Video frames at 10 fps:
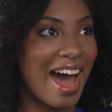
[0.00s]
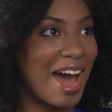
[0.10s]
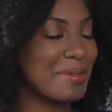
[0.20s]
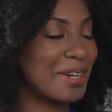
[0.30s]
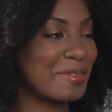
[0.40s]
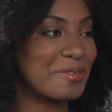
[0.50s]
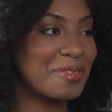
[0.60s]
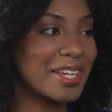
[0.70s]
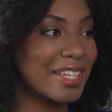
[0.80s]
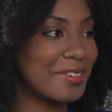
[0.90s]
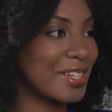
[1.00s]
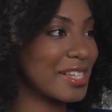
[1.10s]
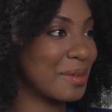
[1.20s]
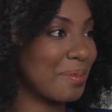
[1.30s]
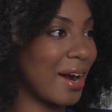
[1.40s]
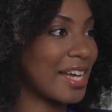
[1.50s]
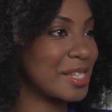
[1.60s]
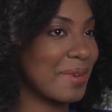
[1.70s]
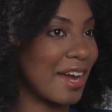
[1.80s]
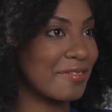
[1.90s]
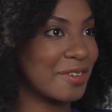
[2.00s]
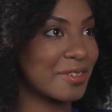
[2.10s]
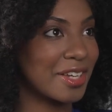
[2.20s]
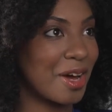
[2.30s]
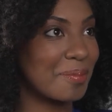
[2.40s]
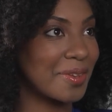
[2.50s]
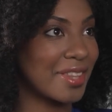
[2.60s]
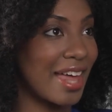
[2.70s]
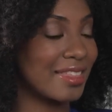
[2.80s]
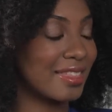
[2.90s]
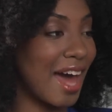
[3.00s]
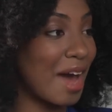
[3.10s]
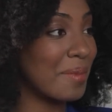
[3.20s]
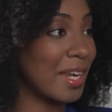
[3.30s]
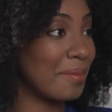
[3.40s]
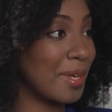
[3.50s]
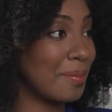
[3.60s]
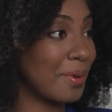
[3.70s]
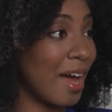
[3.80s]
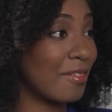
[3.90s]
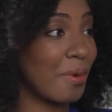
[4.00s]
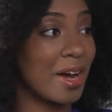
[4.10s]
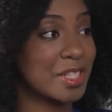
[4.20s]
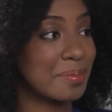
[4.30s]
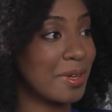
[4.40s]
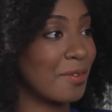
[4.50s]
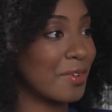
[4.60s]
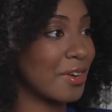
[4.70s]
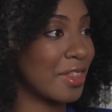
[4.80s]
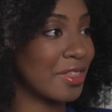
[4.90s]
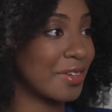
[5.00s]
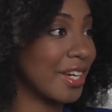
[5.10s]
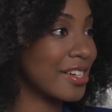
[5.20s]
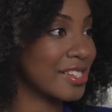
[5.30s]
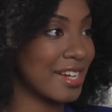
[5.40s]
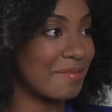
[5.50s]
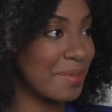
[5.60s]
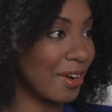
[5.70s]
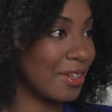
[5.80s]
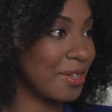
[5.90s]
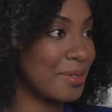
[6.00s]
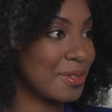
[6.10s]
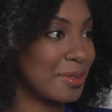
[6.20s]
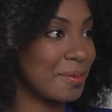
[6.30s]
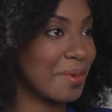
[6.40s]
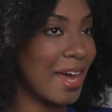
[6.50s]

I mean, it really, really surprised me. I felt really humbled that many people have watched me over the 3 years that I've been on YouTube.